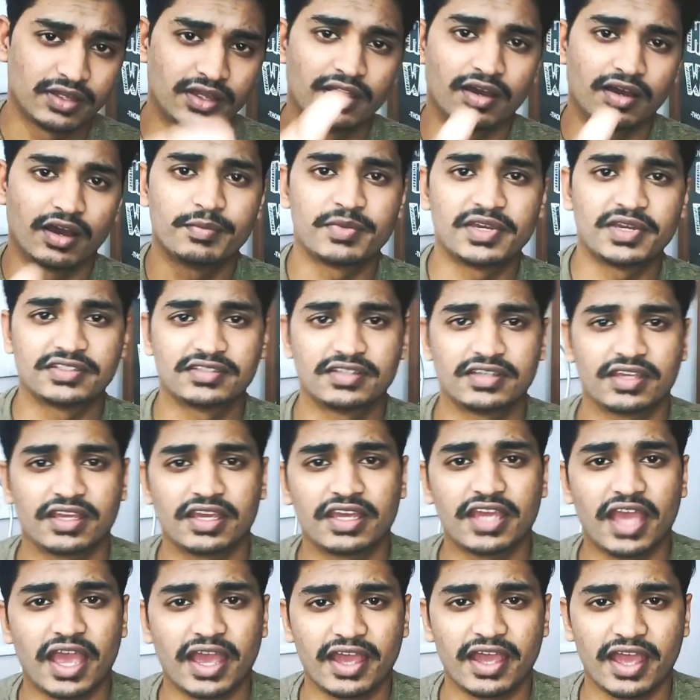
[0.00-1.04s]
amazing A
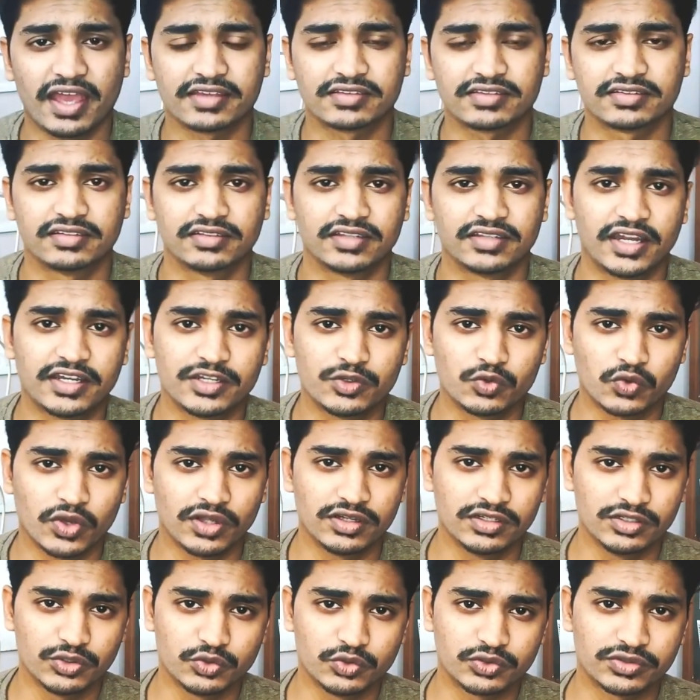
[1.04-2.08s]
I hacks that you can
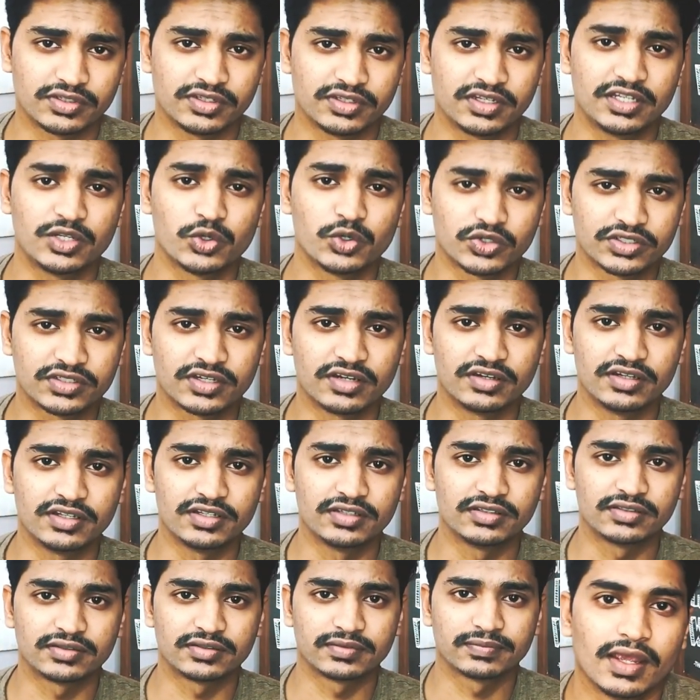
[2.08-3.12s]
use in your
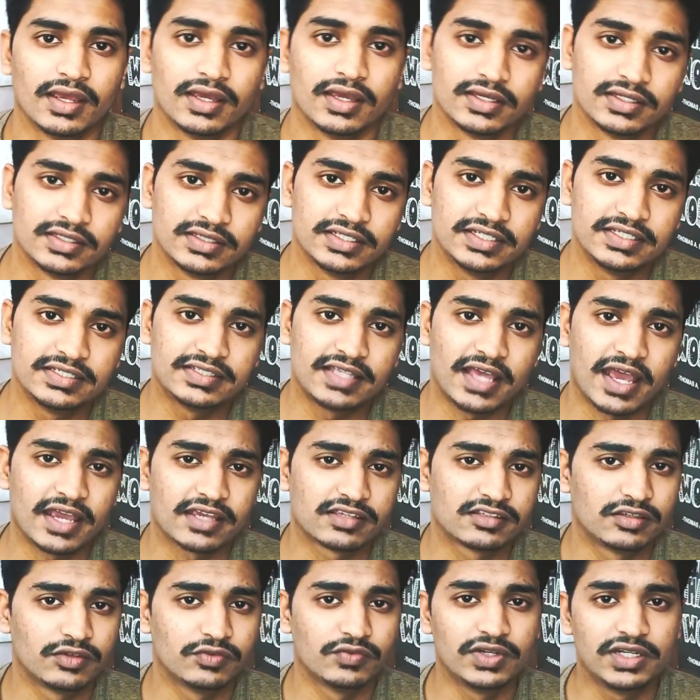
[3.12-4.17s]
studies. These hacks
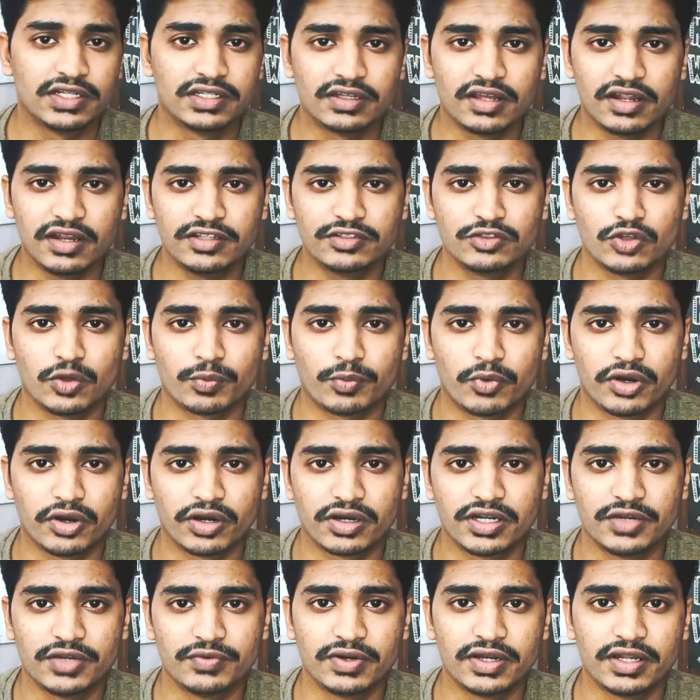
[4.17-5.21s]
will increase your
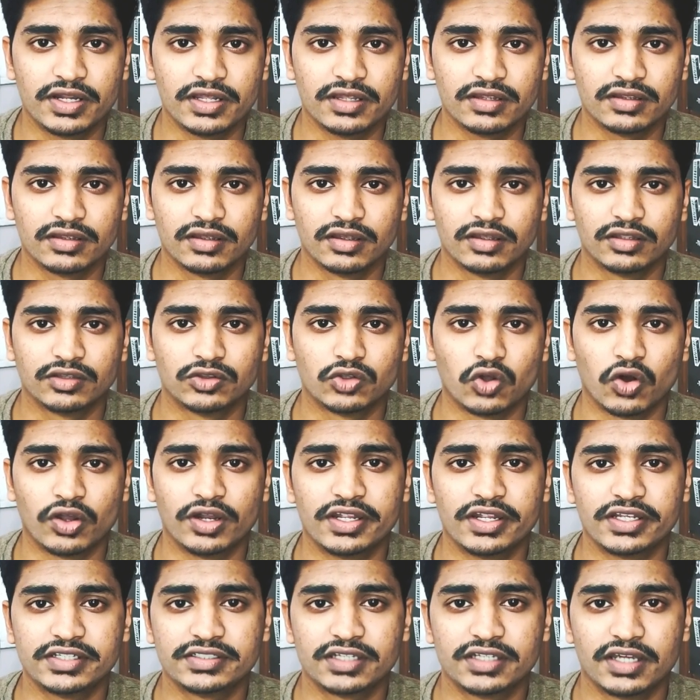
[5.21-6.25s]
productivity,
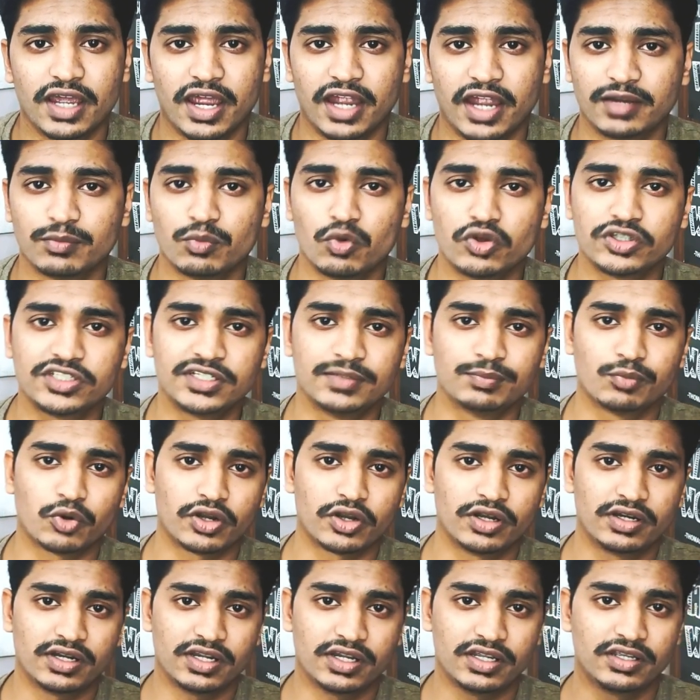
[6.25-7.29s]
knowledge, and most
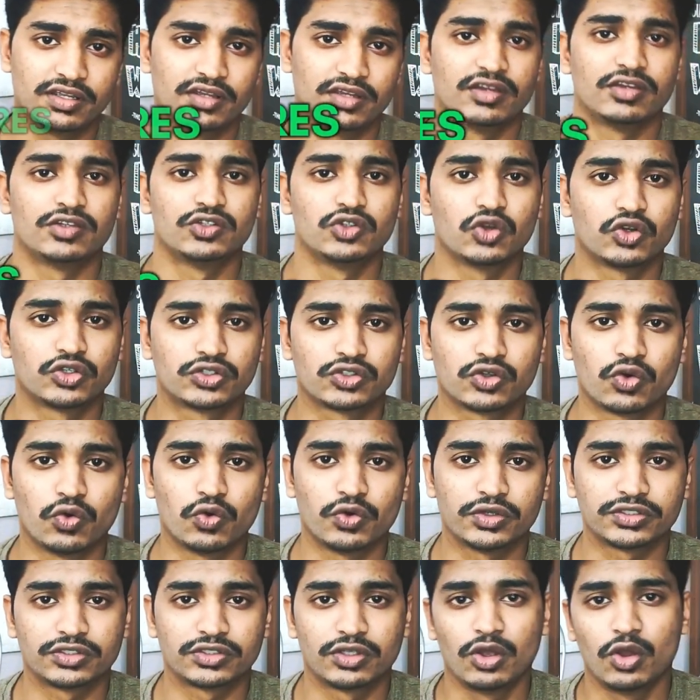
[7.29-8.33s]
importantly, your
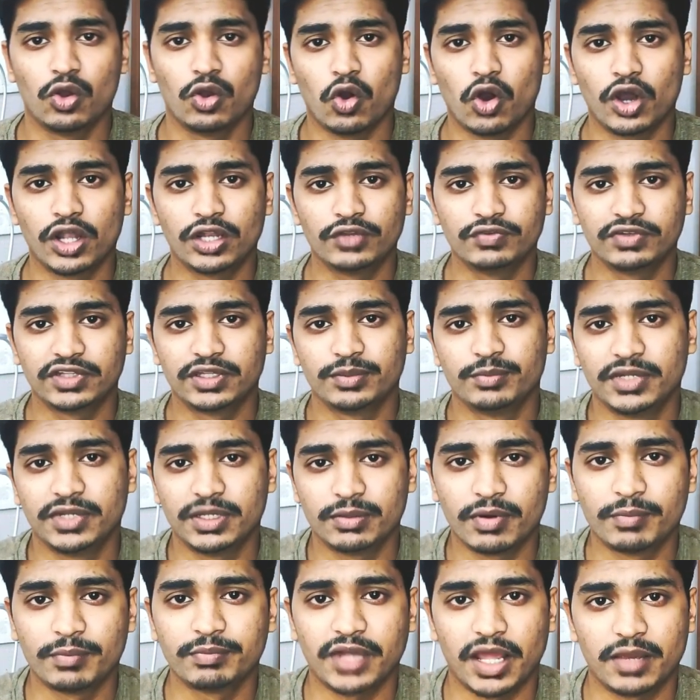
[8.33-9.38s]
scores, all with
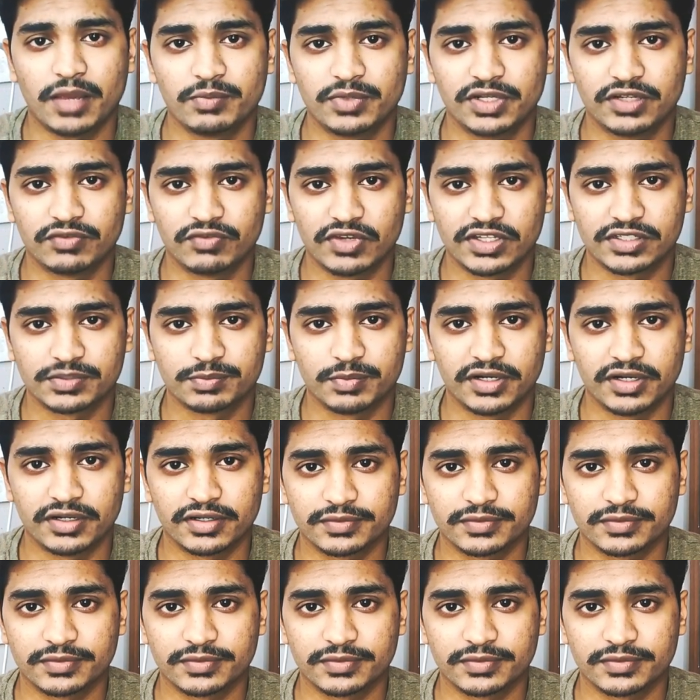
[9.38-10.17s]
minimum time investment.